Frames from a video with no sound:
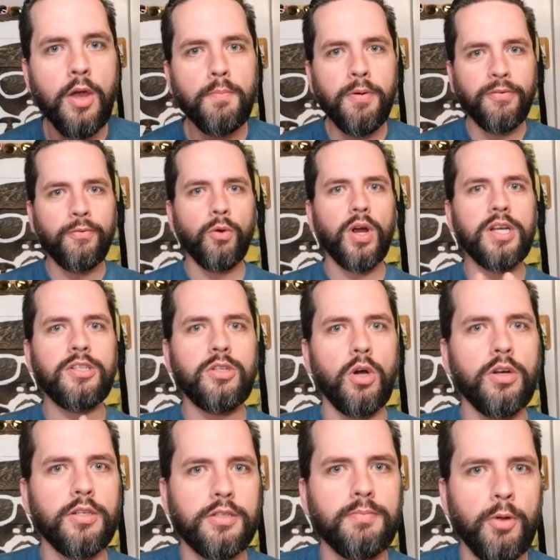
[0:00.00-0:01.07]
before I
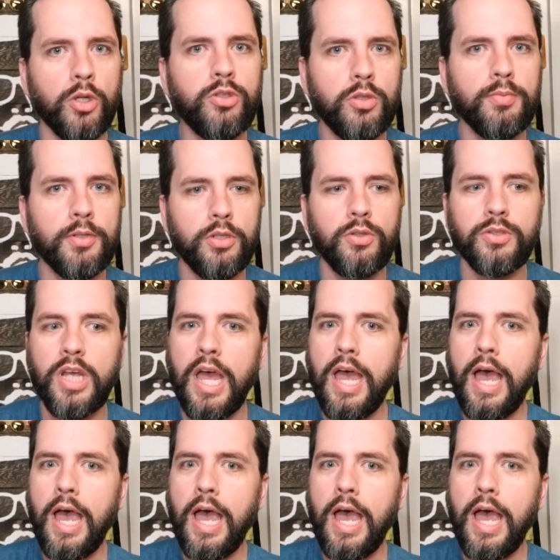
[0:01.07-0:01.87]
started Small Tuber News.